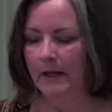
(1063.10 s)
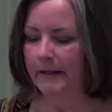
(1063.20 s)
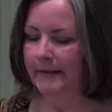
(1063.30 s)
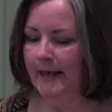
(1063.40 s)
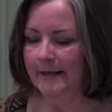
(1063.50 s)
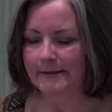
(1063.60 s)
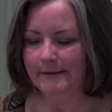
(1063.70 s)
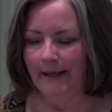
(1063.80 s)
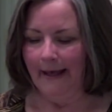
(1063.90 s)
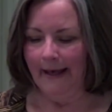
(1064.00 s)

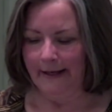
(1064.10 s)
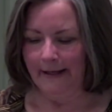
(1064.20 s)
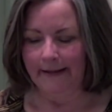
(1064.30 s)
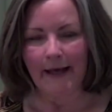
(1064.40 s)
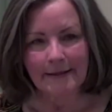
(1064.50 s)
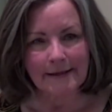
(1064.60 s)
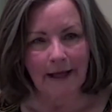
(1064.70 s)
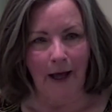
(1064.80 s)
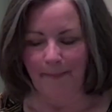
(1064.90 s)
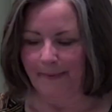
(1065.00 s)
yes, Hannah gets
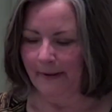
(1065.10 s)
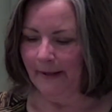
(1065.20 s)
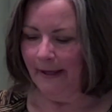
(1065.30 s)
up